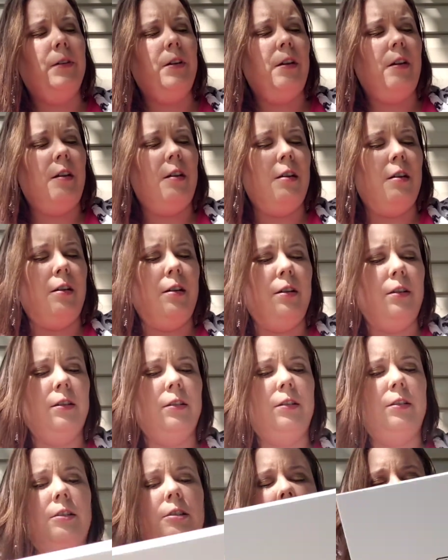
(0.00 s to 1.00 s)

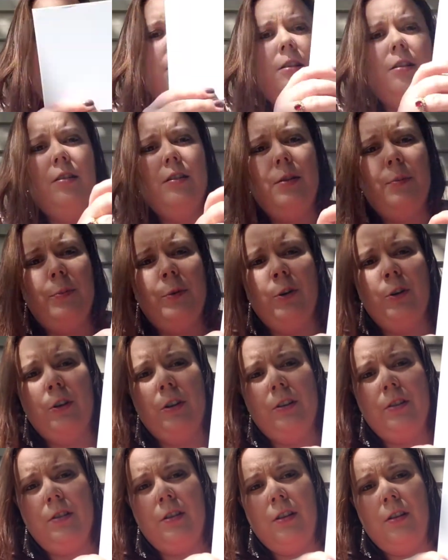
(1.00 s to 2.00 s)
and the book
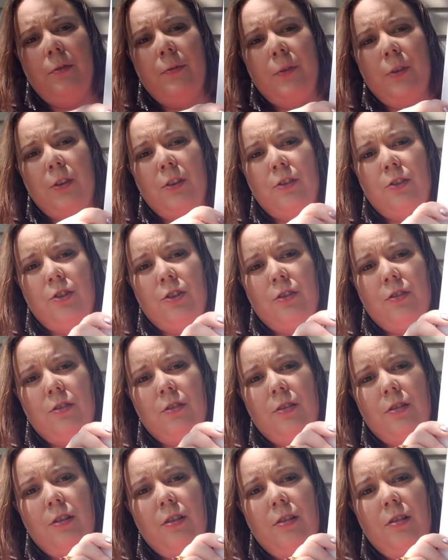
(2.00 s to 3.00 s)
itself is
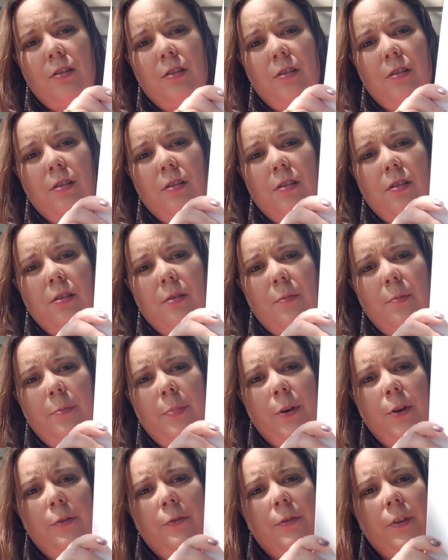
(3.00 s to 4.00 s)
just
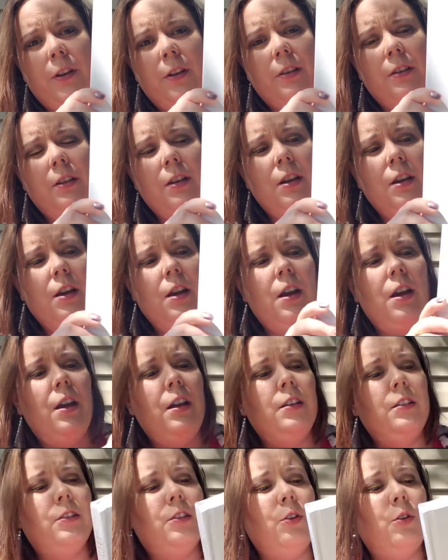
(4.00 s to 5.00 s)
perfect.
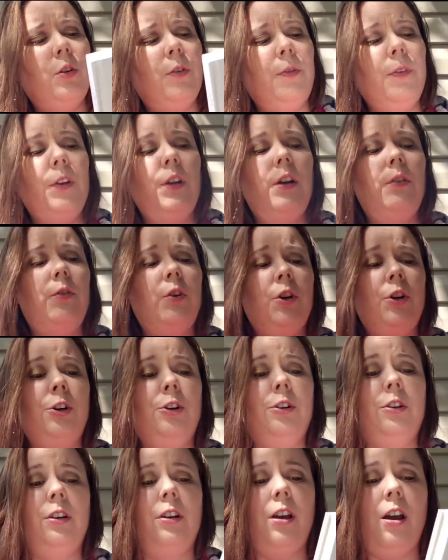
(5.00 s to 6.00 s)
So if you never
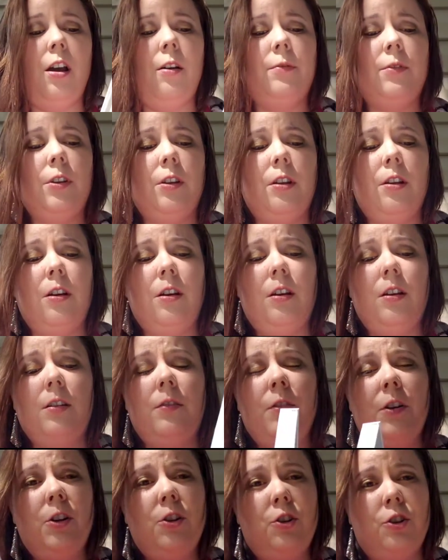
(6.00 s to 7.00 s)
heard of the
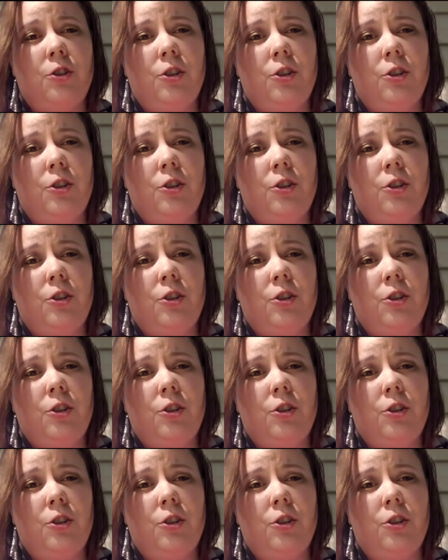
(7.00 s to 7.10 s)
Adventure